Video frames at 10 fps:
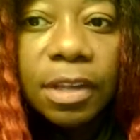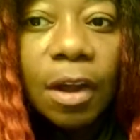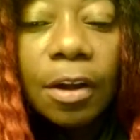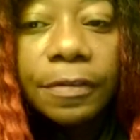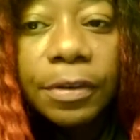
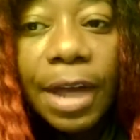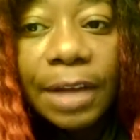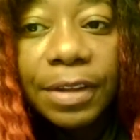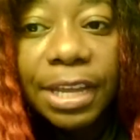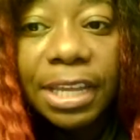or if you
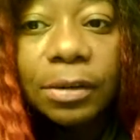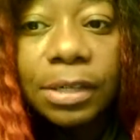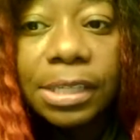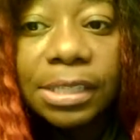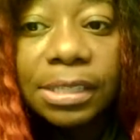have an
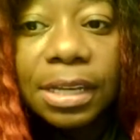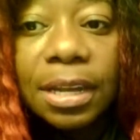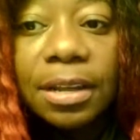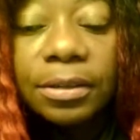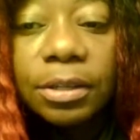illness,
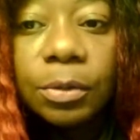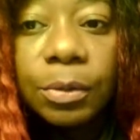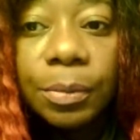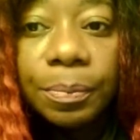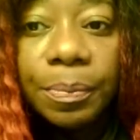
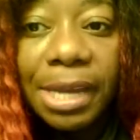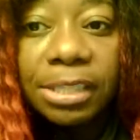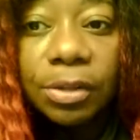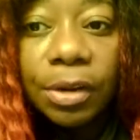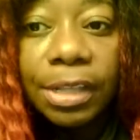you make
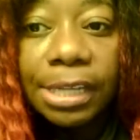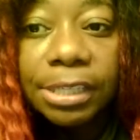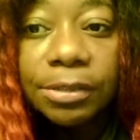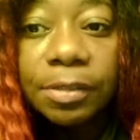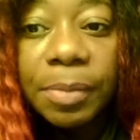sure
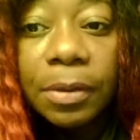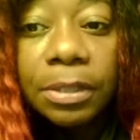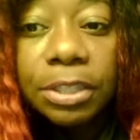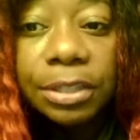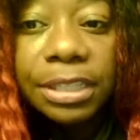that you speak with your